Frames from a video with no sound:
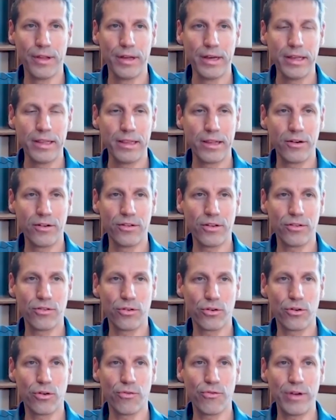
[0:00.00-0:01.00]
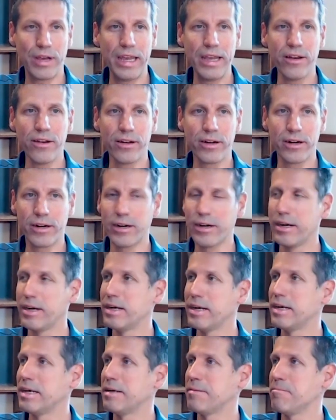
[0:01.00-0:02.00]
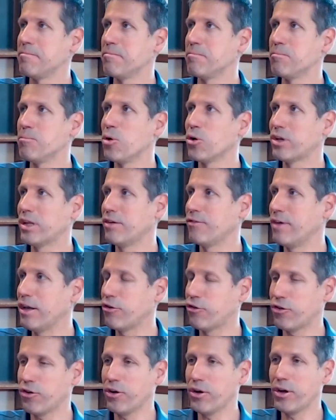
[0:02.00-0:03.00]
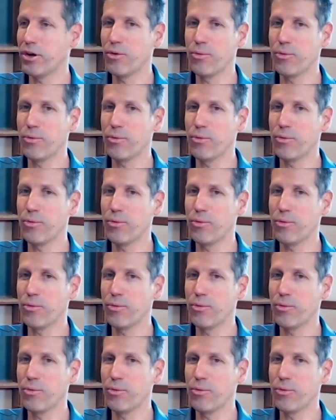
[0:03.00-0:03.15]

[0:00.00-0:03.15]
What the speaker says: There is a sort of inner motivation.